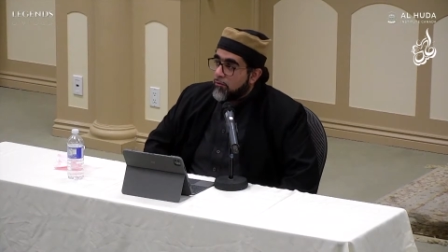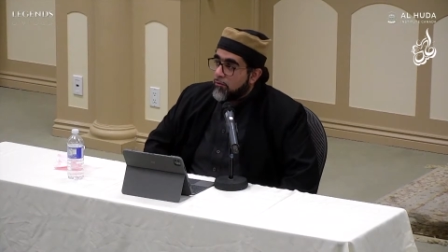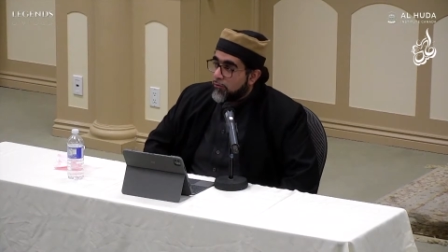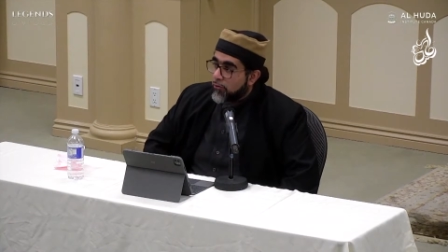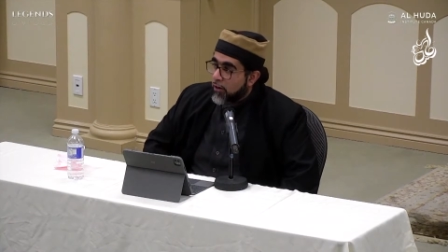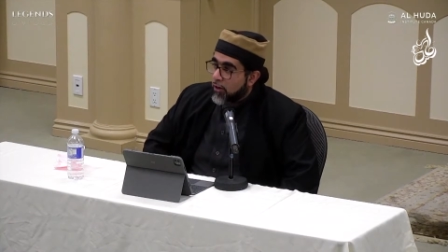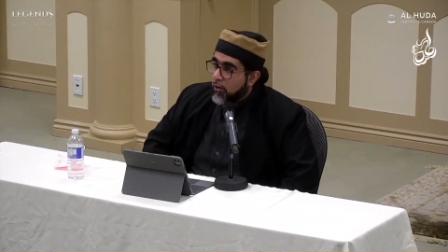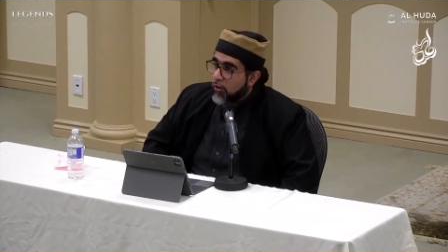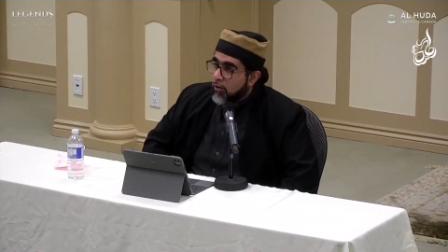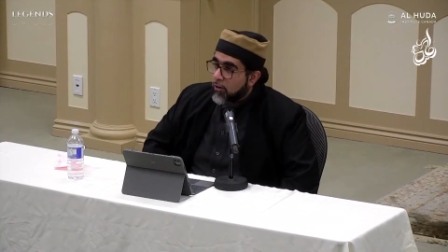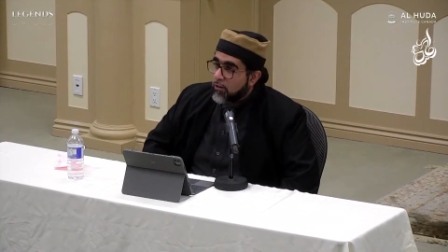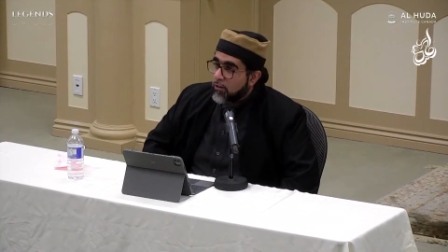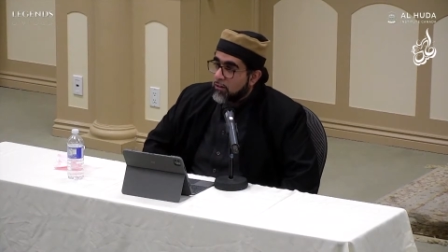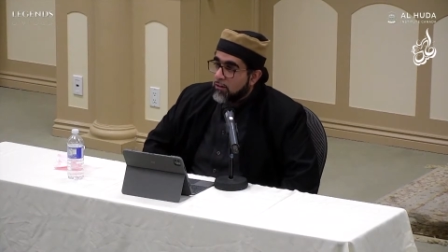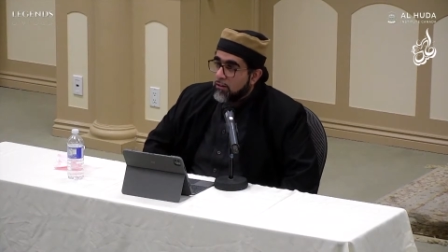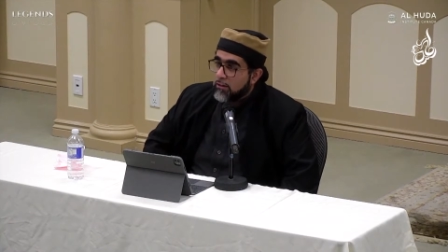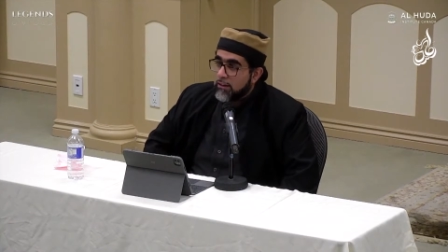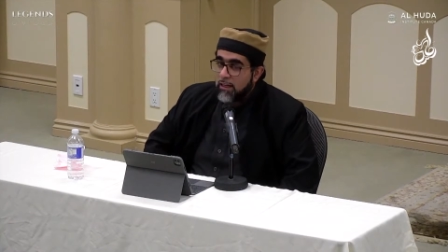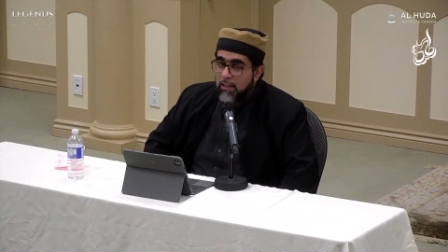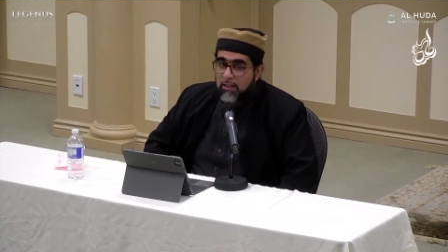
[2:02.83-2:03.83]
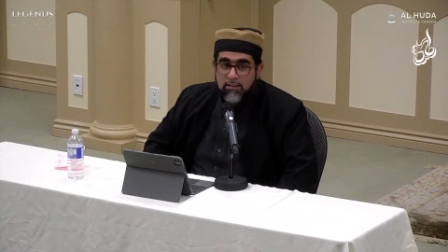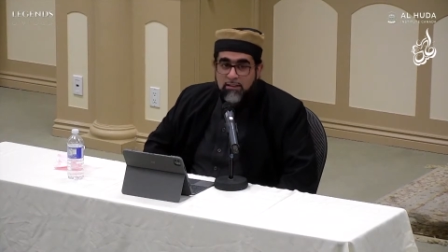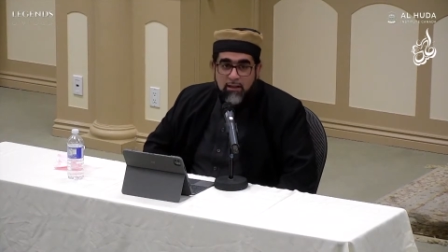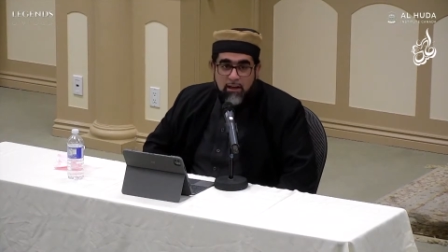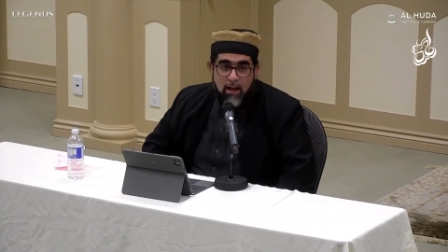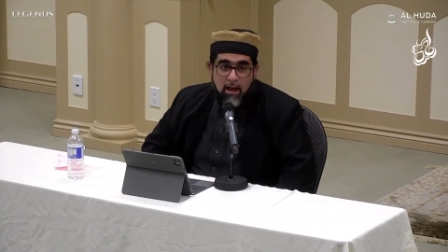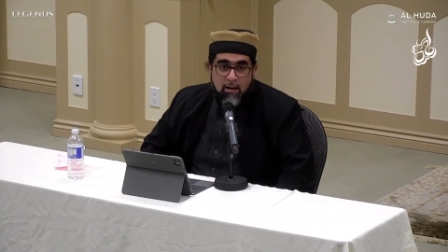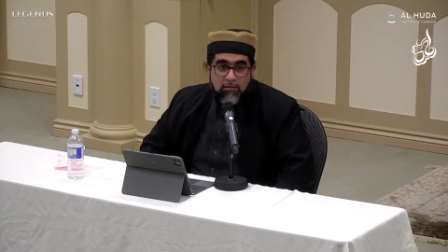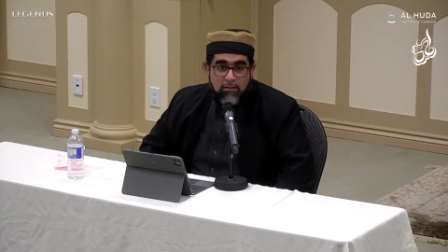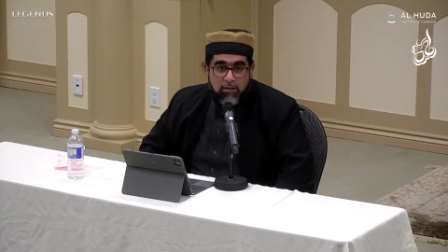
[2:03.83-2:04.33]
figure that is
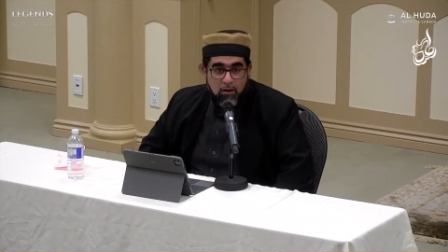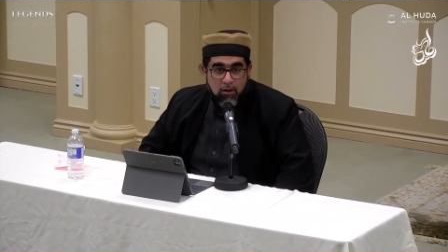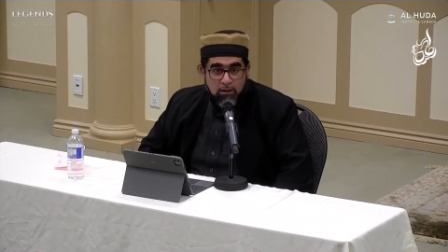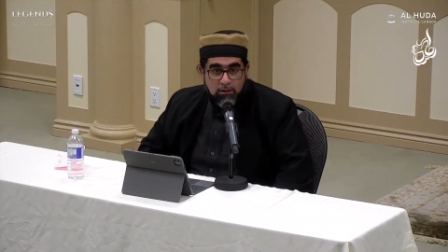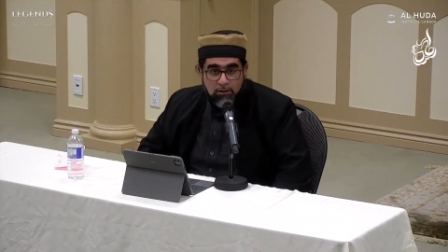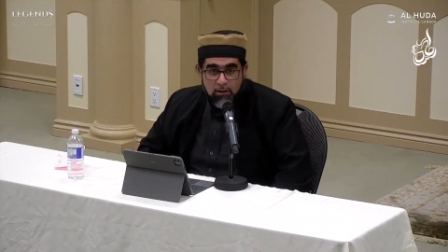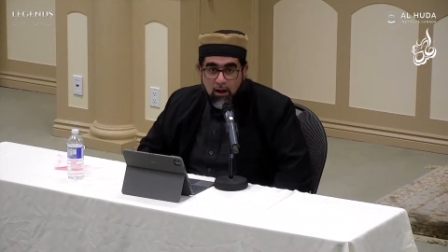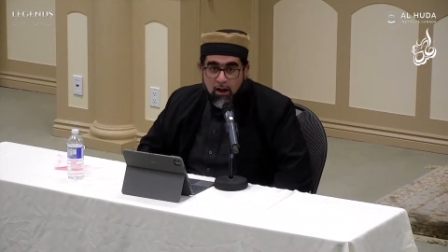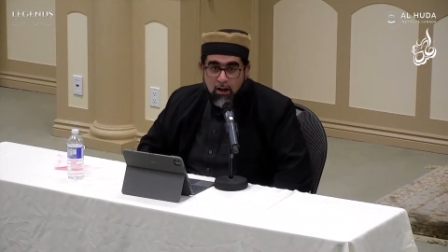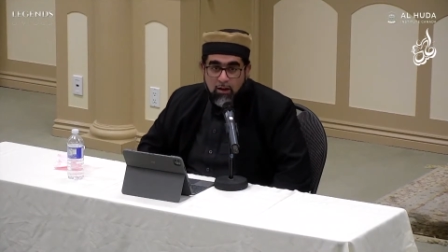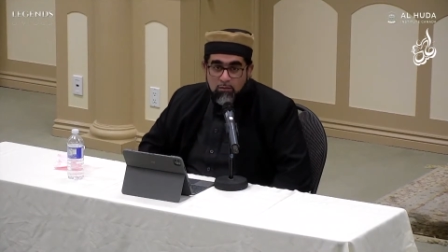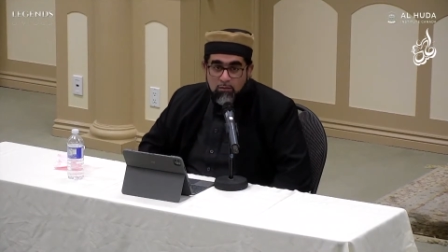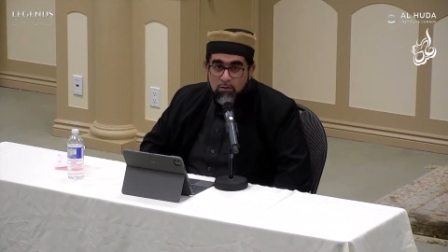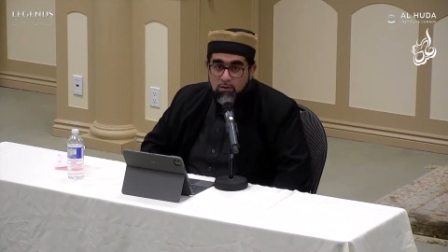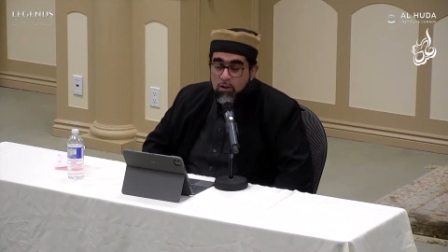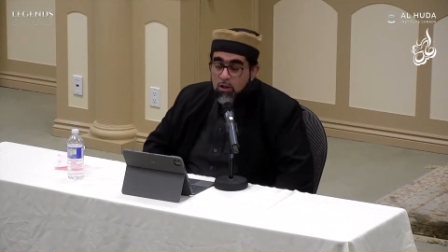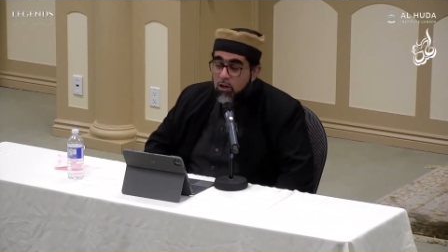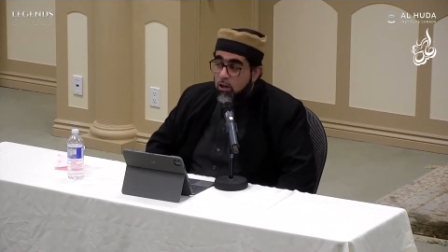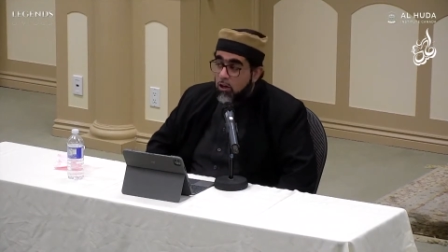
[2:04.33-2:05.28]
alive in our times